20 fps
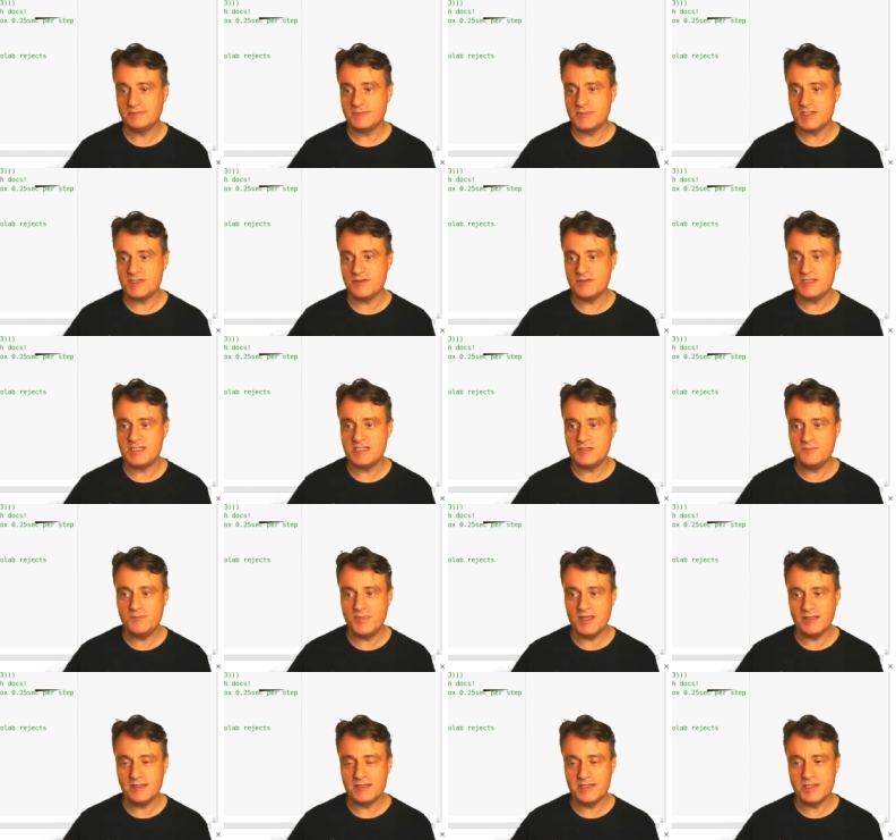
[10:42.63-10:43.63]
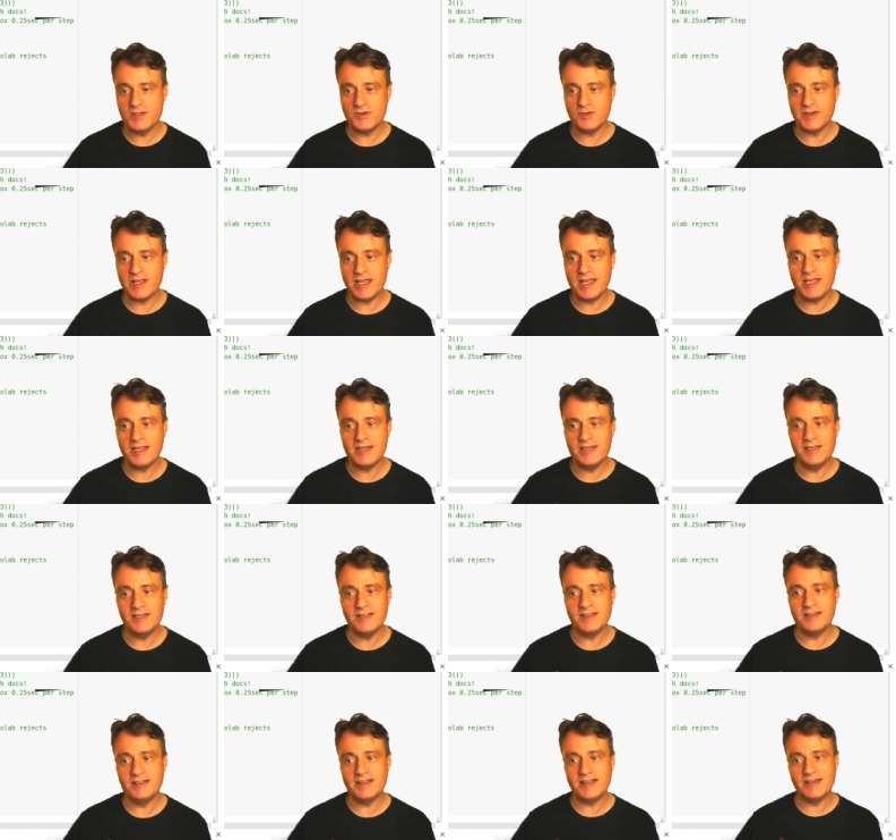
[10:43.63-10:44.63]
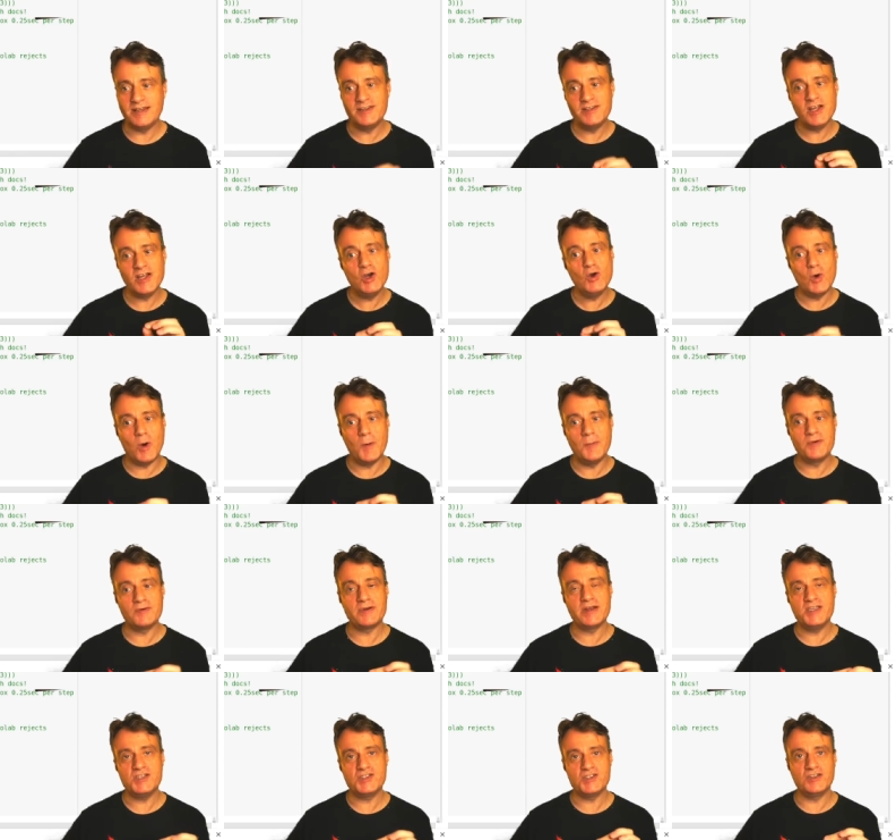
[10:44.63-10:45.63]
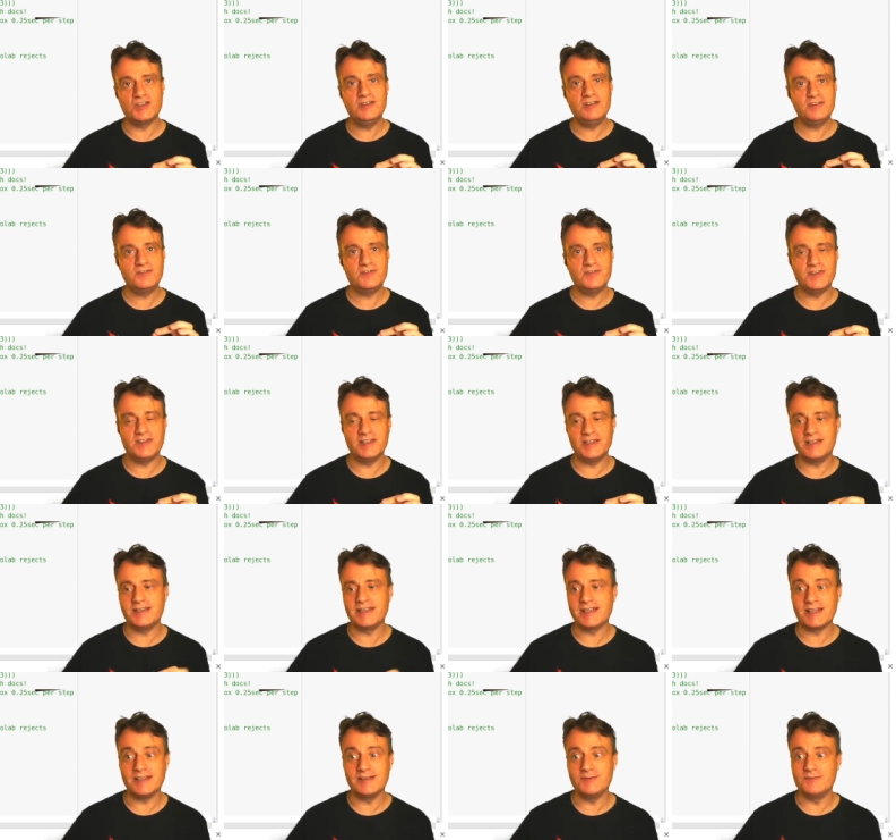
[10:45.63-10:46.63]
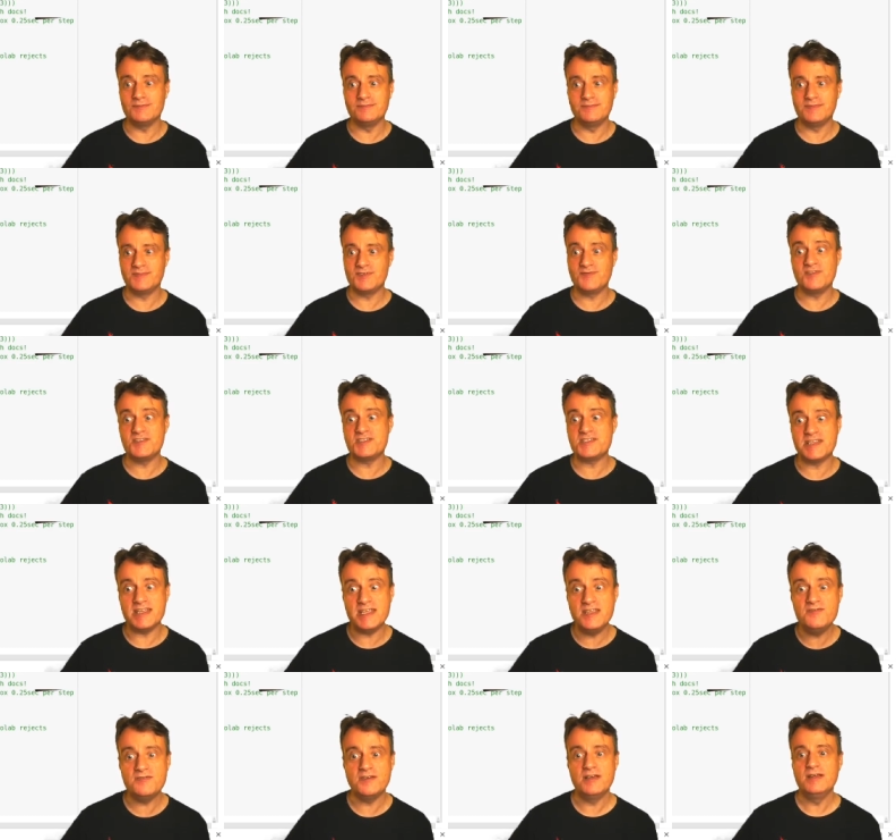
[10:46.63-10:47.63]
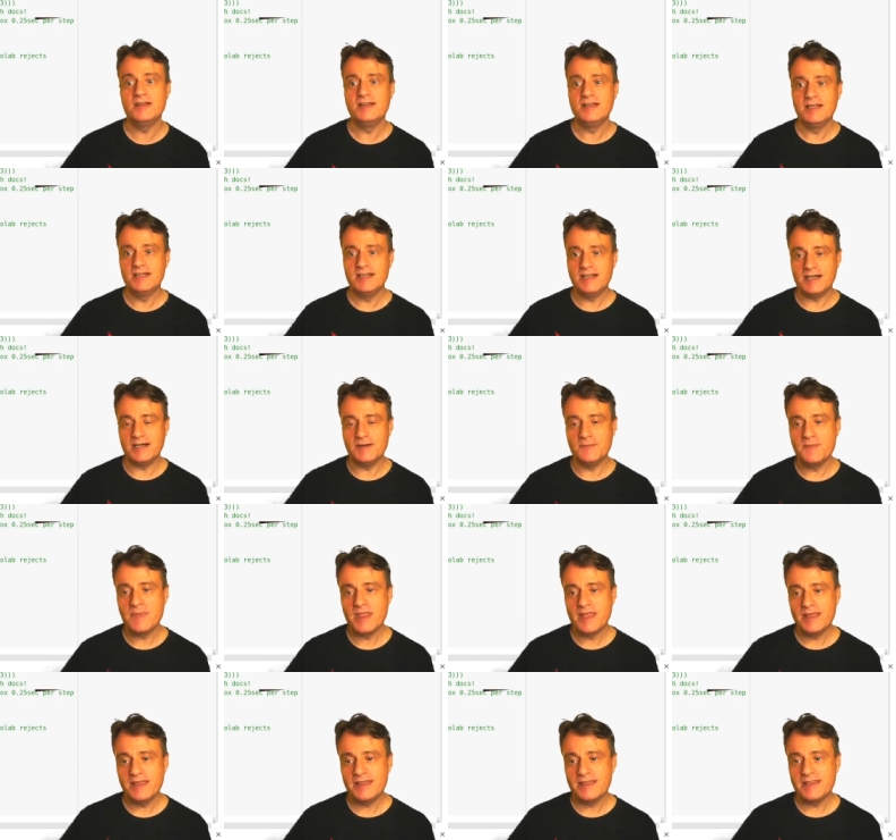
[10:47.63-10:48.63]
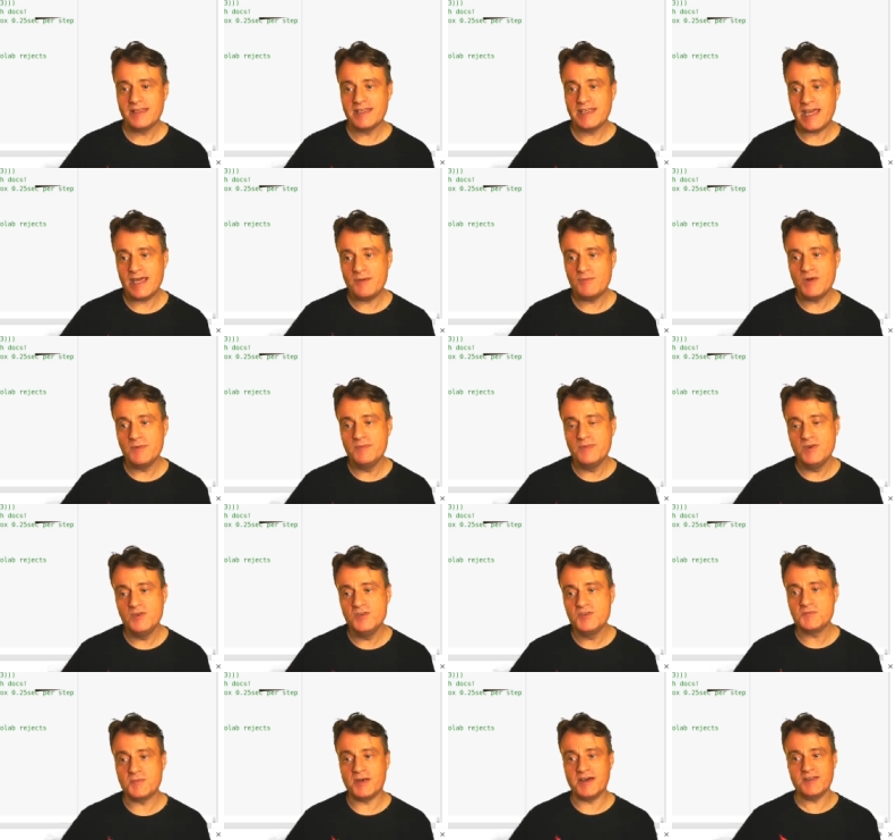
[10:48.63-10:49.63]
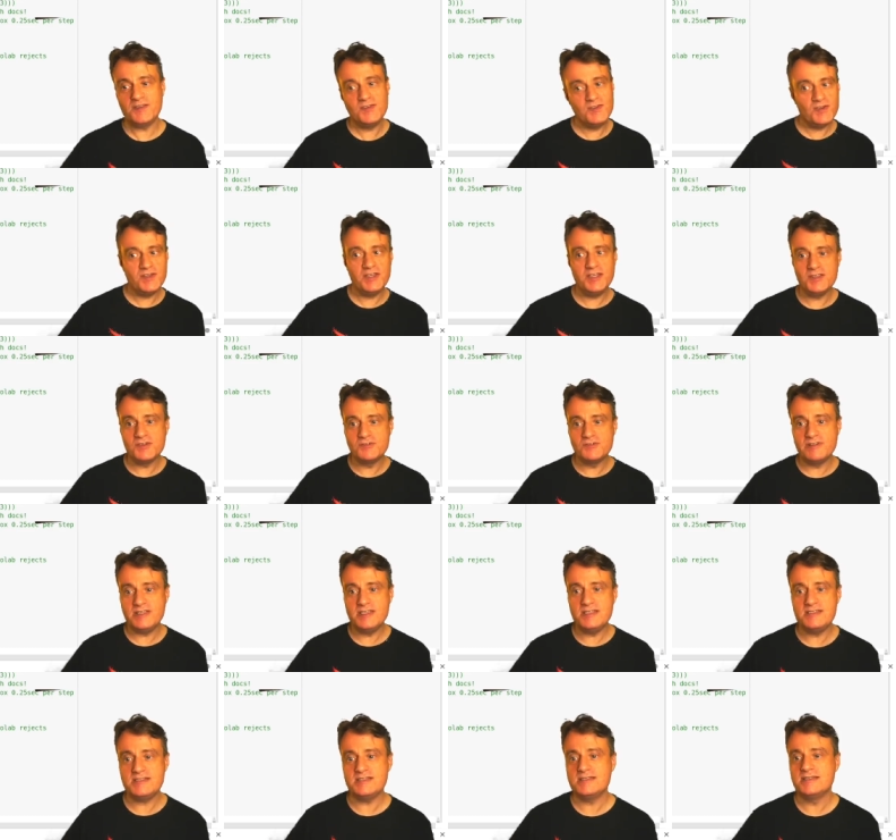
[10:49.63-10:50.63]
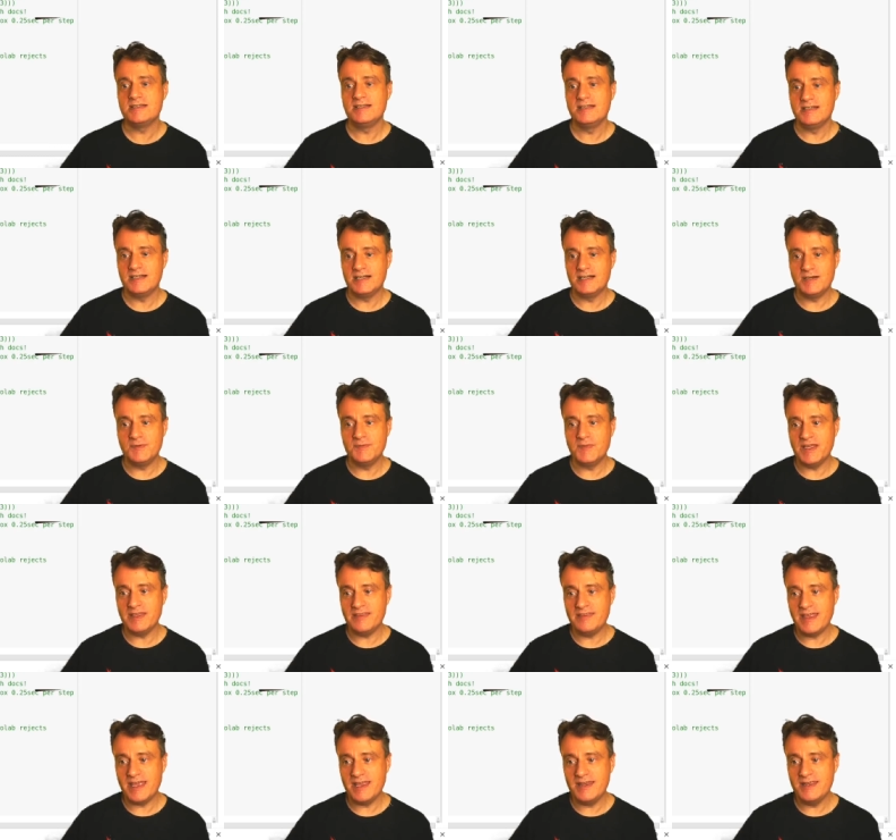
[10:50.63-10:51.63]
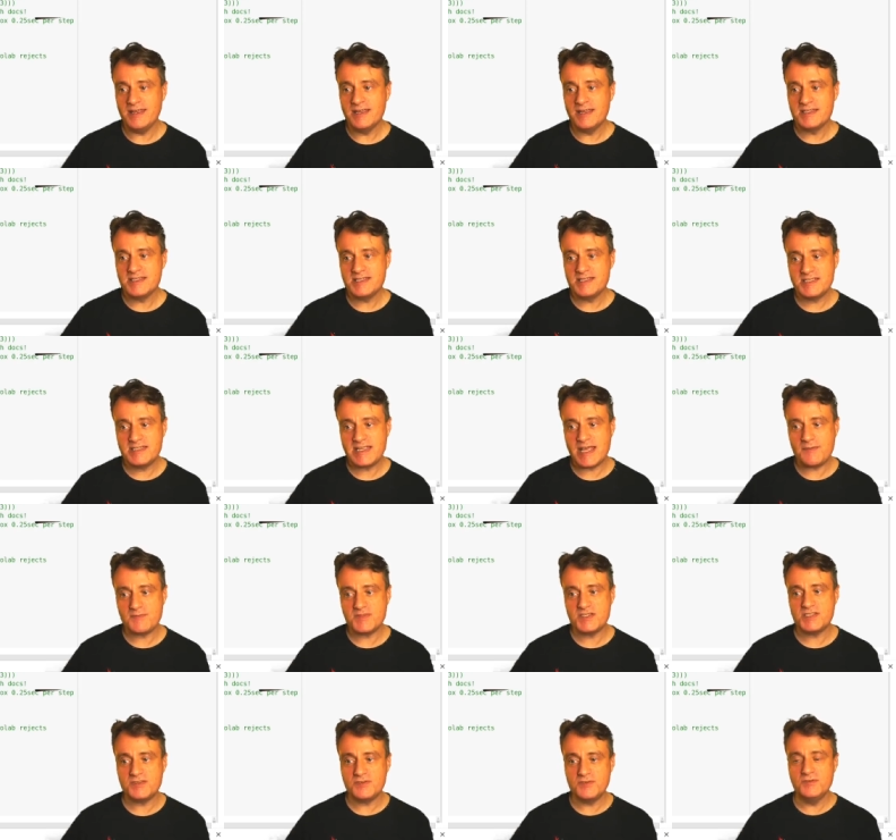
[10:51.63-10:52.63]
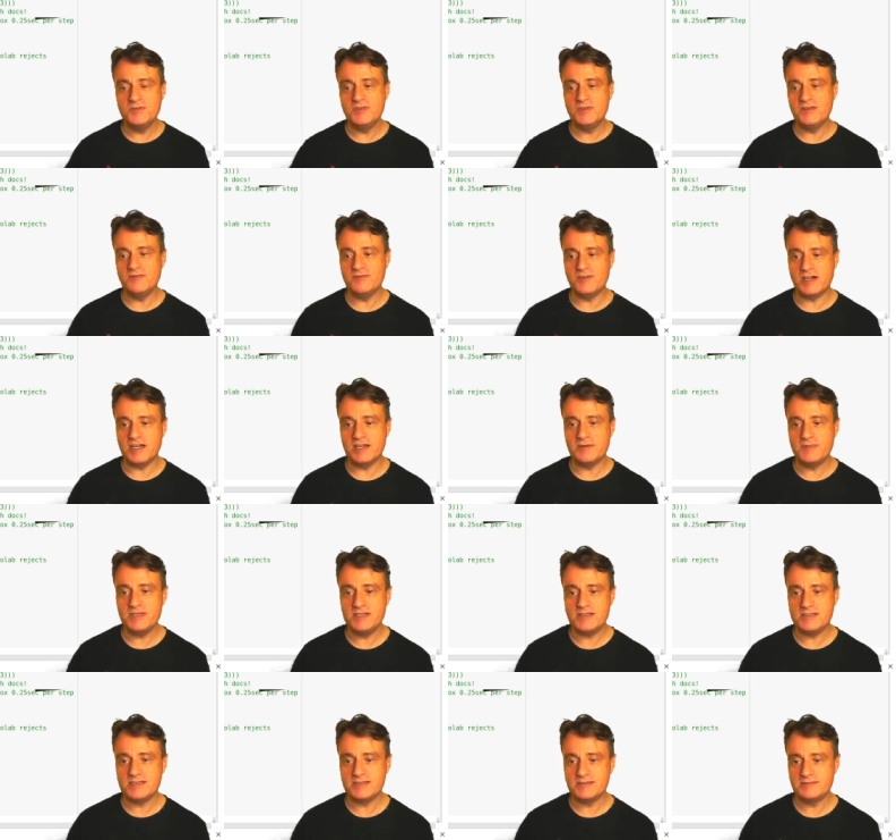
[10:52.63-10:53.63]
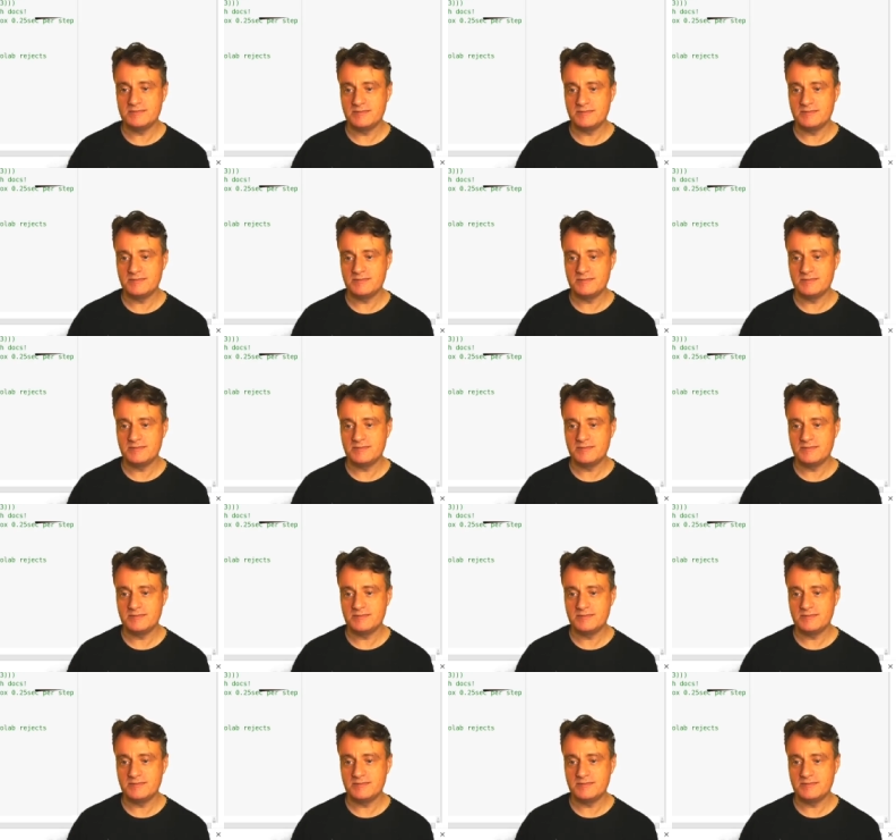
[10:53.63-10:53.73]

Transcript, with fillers: So this is building on a a no operation for their little for Steve. Um, the camera moves by 30 degrees. Um, it then steps through the environment.